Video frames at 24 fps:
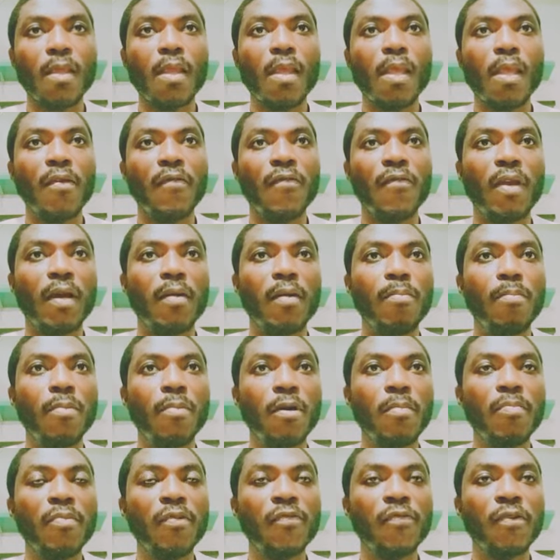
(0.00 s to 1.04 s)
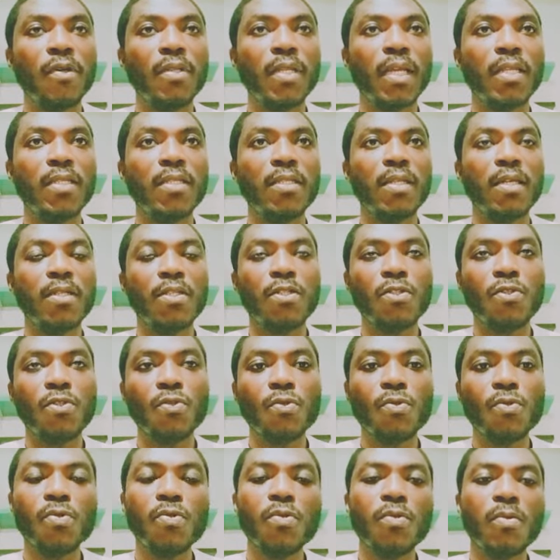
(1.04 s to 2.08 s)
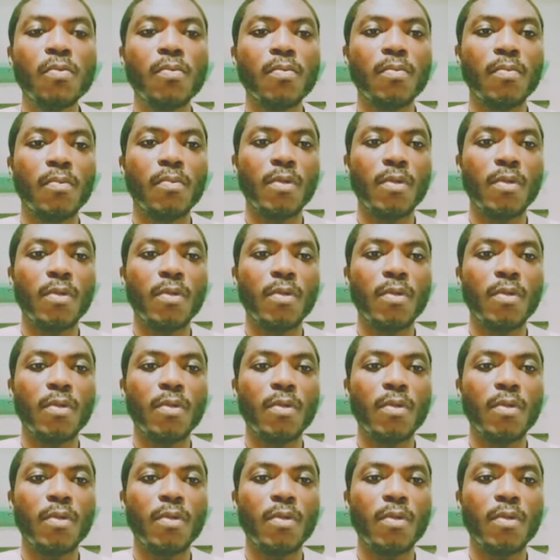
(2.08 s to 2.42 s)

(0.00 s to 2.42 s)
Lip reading: If you are born before 1992,